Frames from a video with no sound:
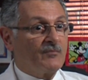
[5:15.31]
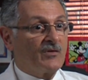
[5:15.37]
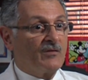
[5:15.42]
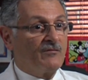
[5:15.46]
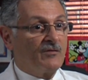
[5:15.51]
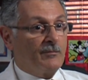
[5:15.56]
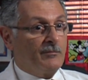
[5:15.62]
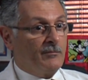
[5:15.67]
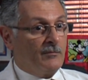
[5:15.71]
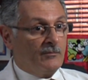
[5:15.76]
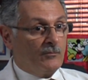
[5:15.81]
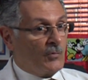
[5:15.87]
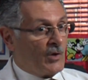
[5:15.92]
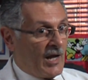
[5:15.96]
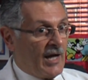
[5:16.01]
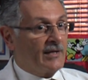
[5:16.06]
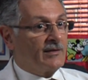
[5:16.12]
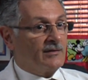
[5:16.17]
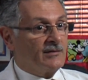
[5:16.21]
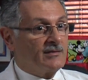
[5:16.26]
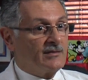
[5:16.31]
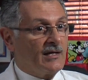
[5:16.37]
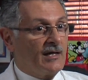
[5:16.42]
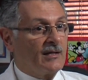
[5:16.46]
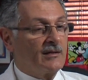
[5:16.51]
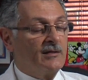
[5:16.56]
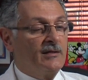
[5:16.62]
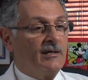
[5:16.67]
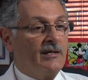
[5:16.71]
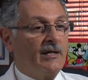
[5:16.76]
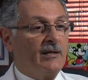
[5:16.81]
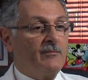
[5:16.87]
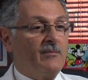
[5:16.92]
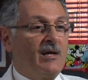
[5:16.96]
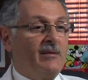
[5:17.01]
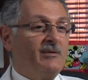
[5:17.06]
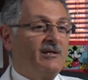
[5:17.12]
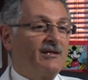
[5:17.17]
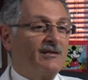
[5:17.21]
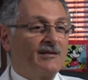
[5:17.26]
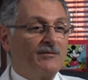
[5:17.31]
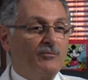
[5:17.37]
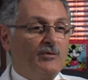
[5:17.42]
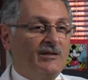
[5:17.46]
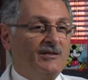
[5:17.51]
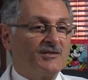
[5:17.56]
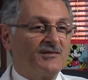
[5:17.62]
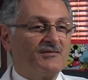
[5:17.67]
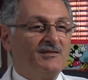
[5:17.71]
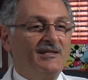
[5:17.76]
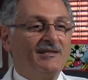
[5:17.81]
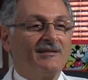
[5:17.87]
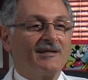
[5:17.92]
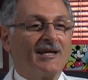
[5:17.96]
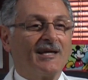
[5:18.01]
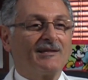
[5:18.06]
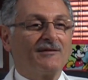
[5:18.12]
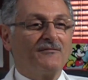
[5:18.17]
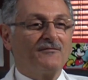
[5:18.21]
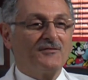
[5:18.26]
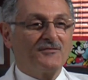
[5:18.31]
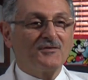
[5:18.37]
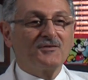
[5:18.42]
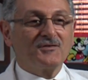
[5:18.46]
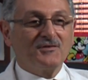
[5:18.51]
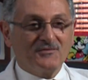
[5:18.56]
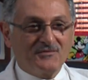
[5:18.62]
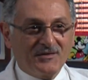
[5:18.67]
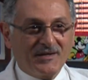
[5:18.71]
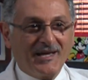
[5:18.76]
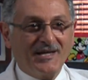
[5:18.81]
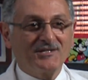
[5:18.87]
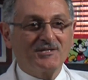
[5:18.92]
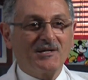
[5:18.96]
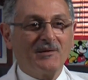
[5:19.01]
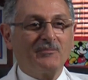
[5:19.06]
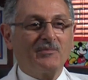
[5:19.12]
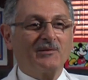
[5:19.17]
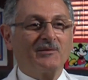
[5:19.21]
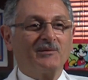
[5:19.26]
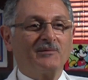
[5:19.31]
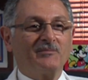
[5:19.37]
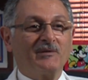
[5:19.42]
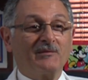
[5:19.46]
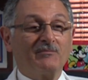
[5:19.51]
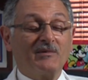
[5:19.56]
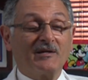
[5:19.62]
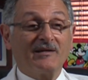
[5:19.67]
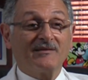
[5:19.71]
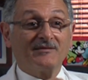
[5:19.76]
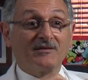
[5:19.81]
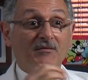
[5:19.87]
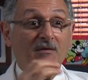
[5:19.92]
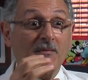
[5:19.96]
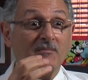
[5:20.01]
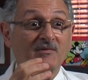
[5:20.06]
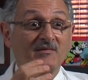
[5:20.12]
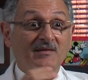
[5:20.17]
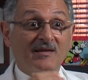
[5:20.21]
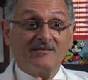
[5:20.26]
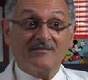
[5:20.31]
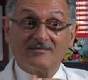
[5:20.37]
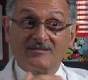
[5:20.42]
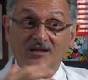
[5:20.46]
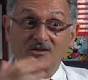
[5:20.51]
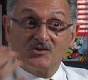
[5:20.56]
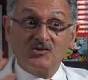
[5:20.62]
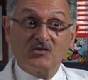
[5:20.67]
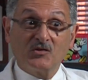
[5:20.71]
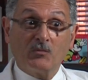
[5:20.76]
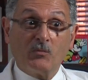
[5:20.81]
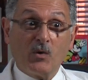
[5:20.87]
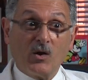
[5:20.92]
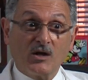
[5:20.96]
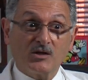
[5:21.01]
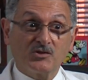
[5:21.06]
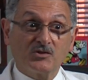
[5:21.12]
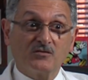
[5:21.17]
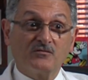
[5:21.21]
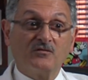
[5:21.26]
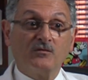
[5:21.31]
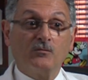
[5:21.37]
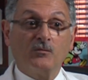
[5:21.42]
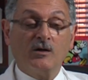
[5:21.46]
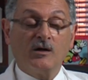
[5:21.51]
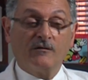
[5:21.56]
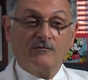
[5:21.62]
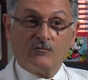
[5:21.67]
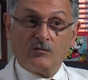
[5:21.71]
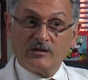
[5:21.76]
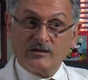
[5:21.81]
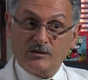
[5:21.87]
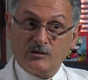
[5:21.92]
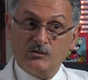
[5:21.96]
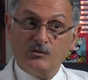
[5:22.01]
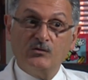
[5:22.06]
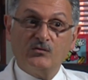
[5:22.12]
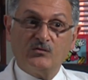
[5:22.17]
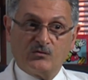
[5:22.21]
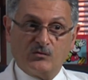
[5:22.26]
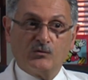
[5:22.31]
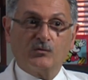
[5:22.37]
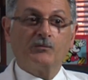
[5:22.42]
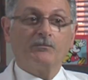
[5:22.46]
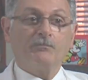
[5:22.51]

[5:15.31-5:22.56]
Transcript: from what I can tell. It may be that we just need to get the physicians to catch up a little bit because it represents such a departure from of what they're used to.